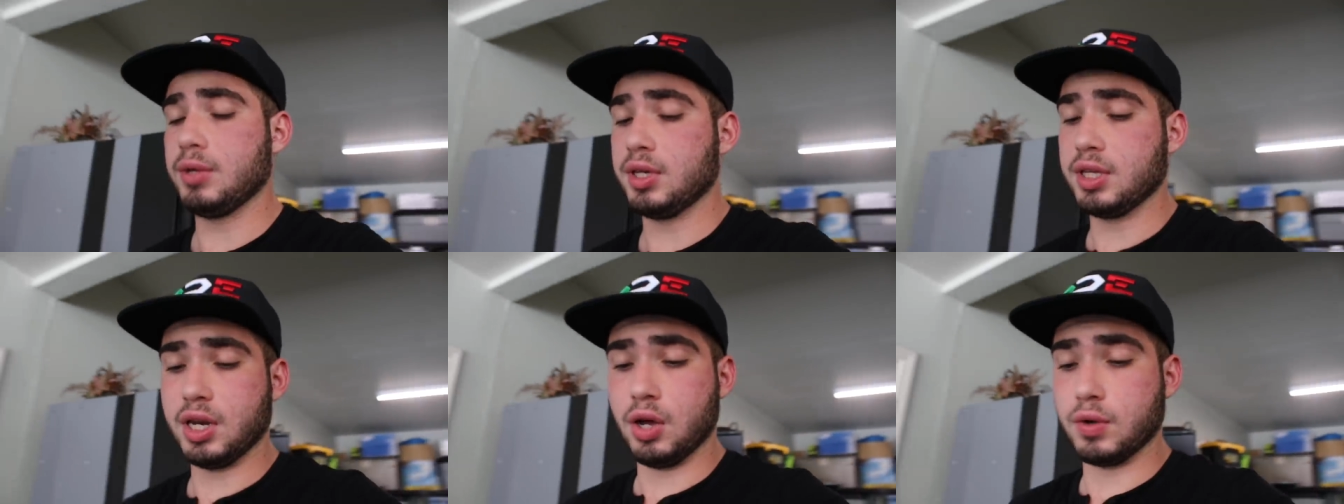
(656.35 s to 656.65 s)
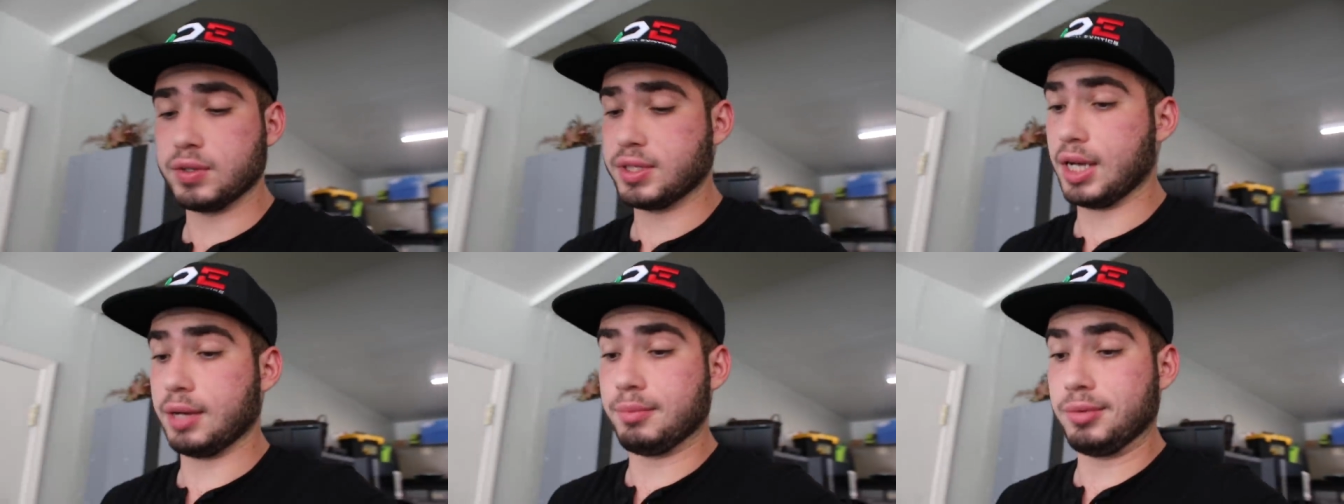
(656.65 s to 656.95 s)
he
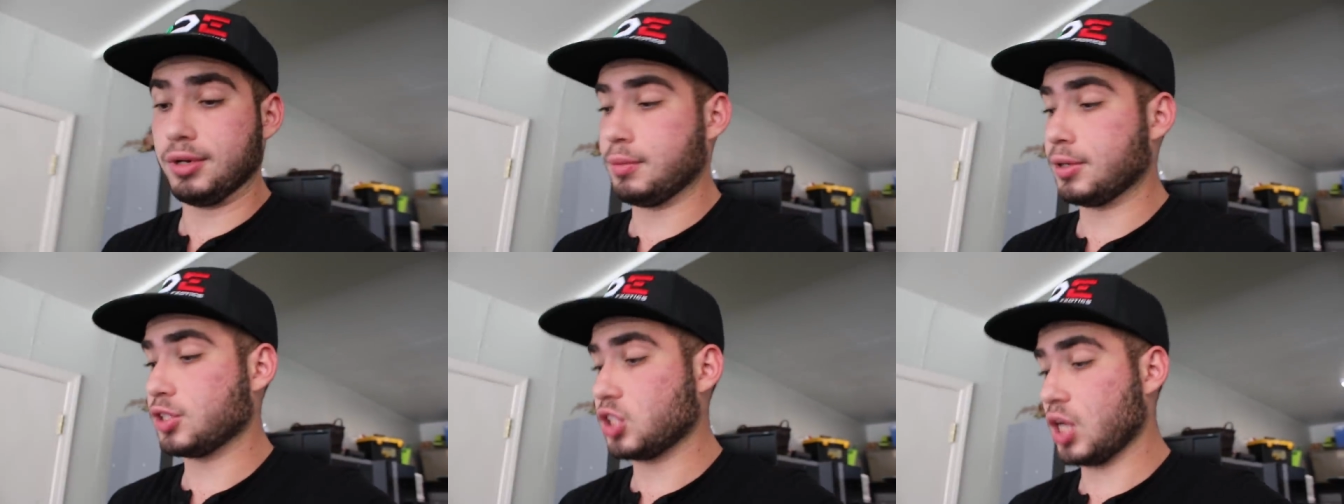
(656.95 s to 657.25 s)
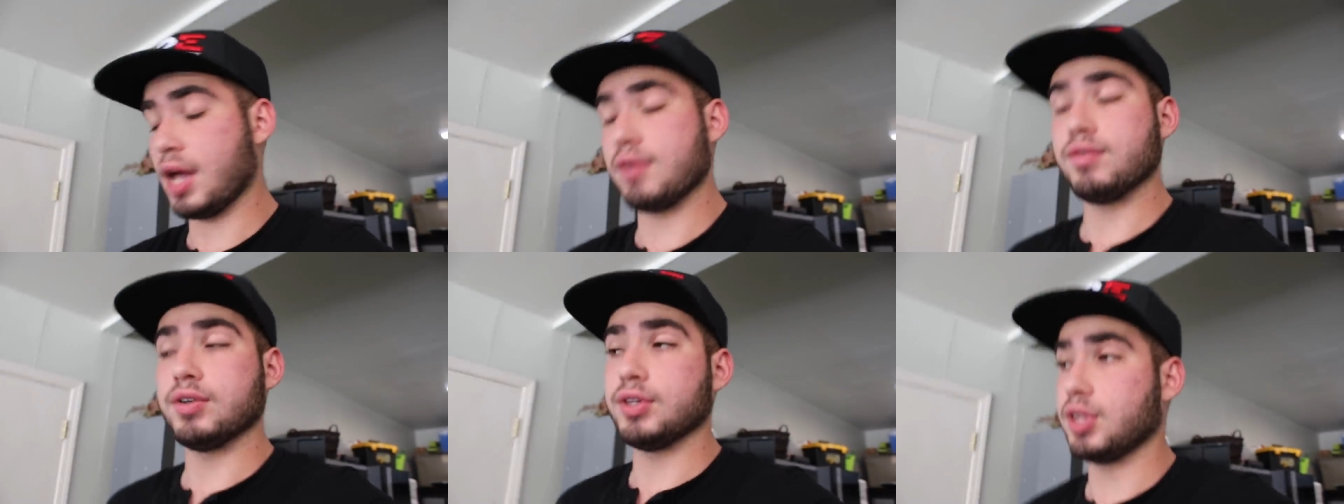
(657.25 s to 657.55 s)
knows like pretty
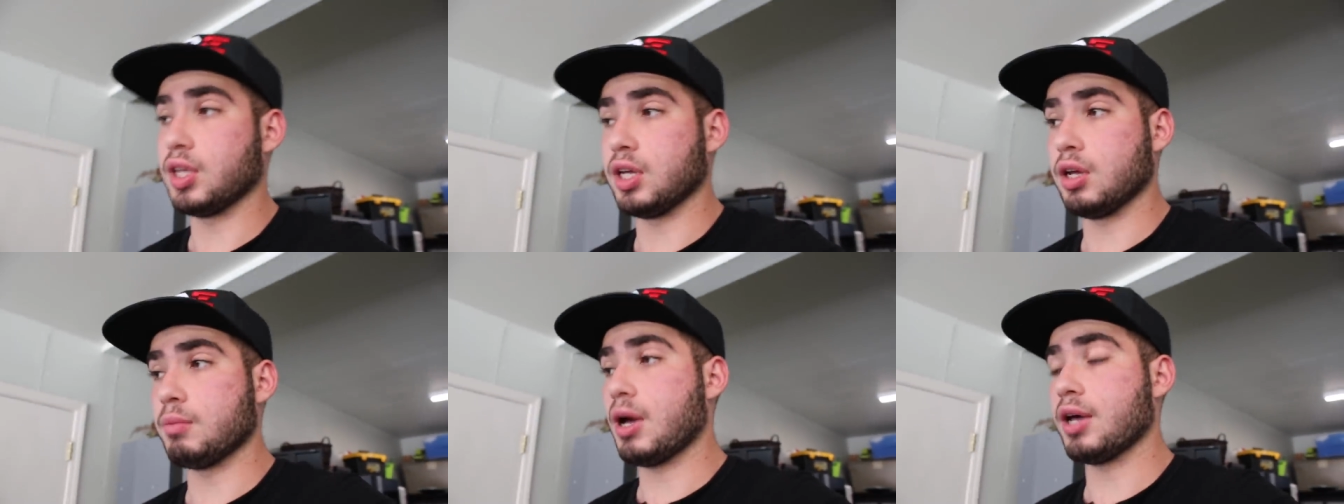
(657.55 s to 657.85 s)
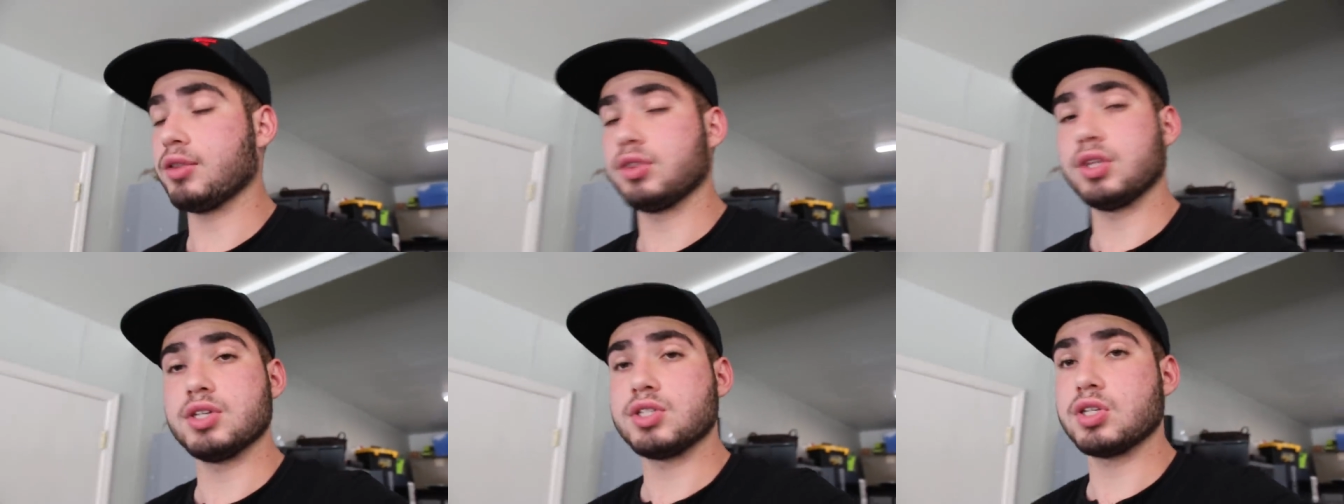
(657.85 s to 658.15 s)
much everything
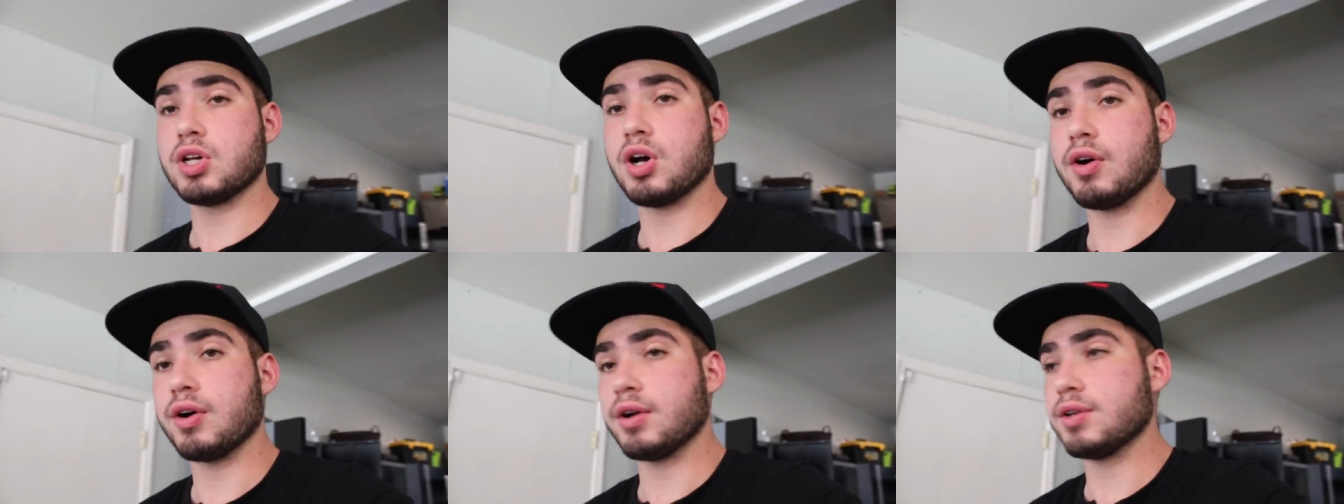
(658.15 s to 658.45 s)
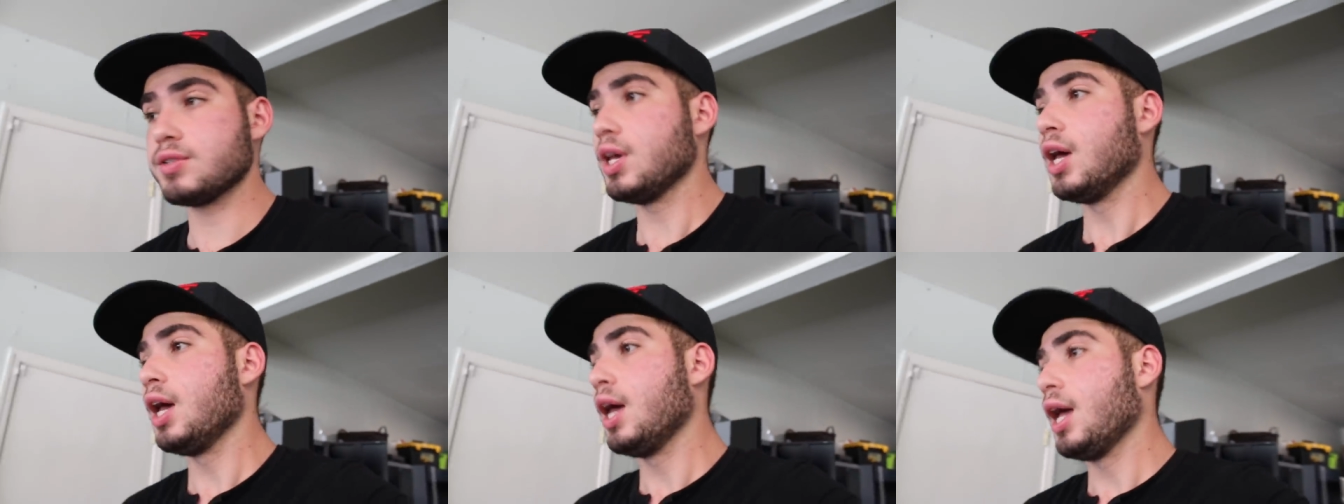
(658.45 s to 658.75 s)
about these
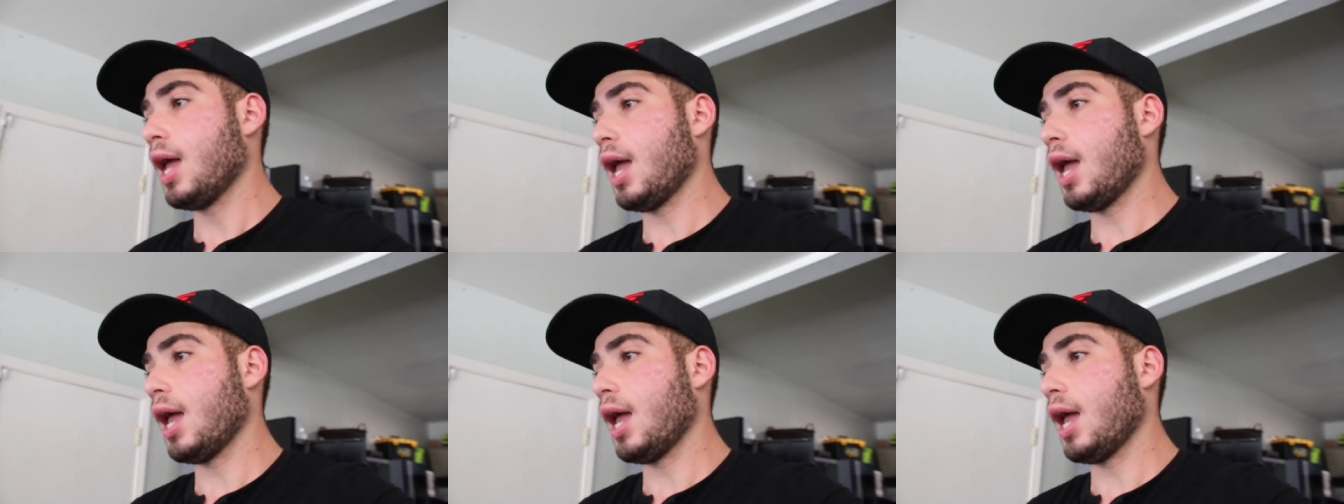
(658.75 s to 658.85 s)
cars.